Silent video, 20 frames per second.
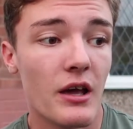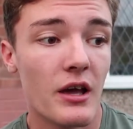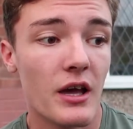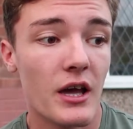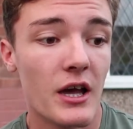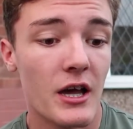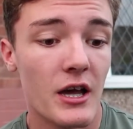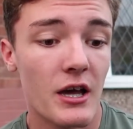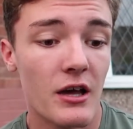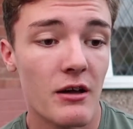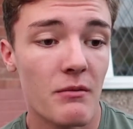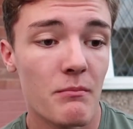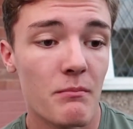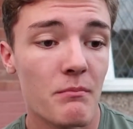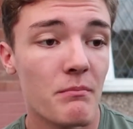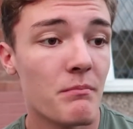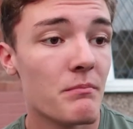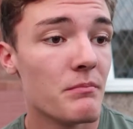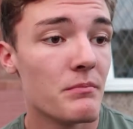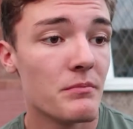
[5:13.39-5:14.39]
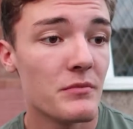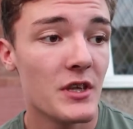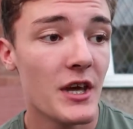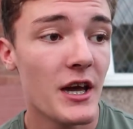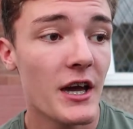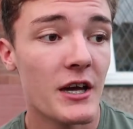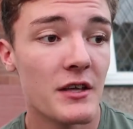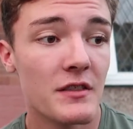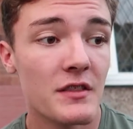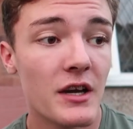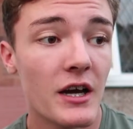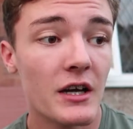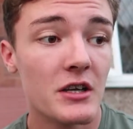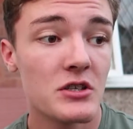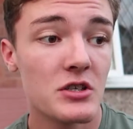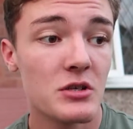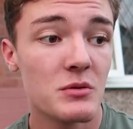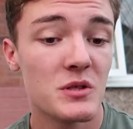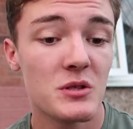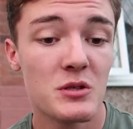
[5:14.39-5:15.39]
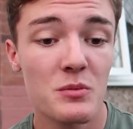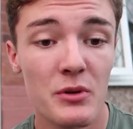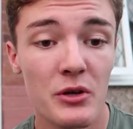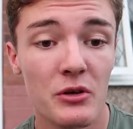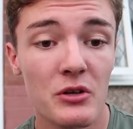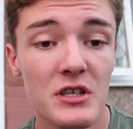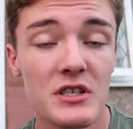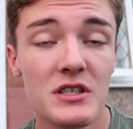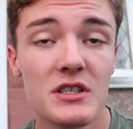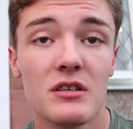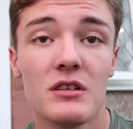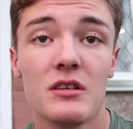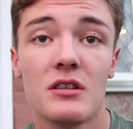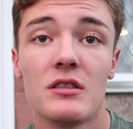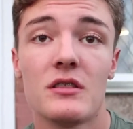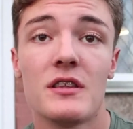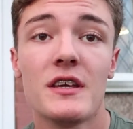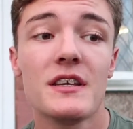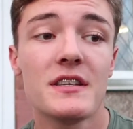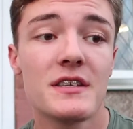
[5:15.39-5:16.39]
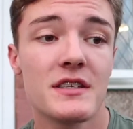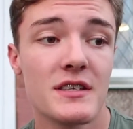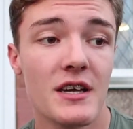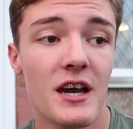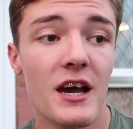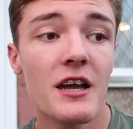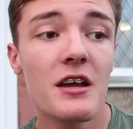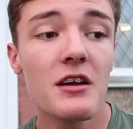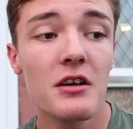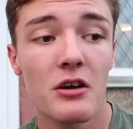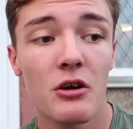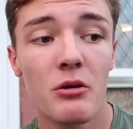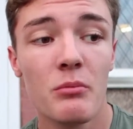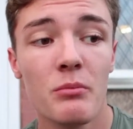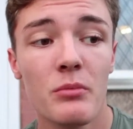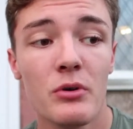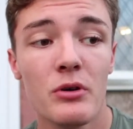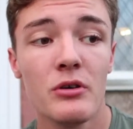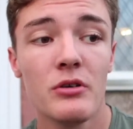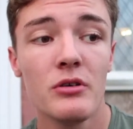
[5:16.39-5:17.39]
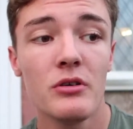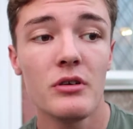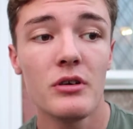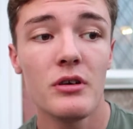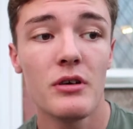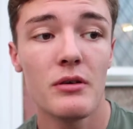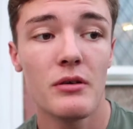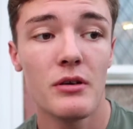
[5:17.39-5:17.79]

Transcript: Yeah, and to be honest, this tyre combo